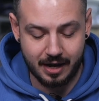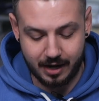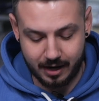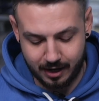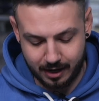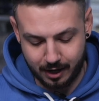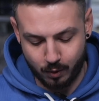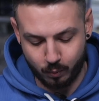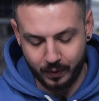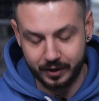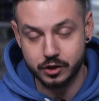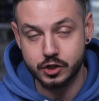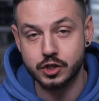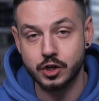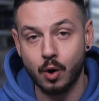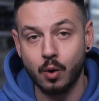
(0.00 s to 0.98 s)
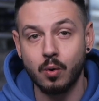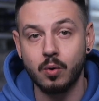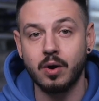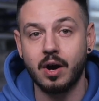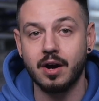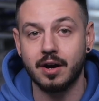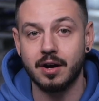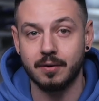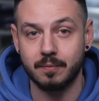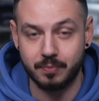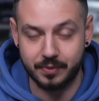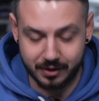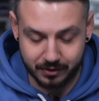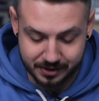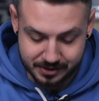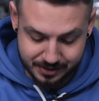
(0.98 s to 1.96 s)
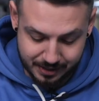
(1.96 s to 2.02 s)
will show the
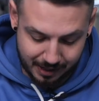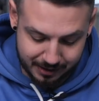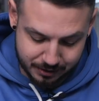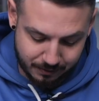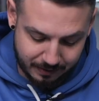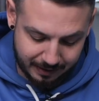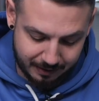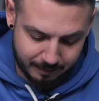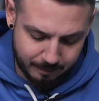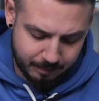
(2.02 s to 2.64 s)
result of it.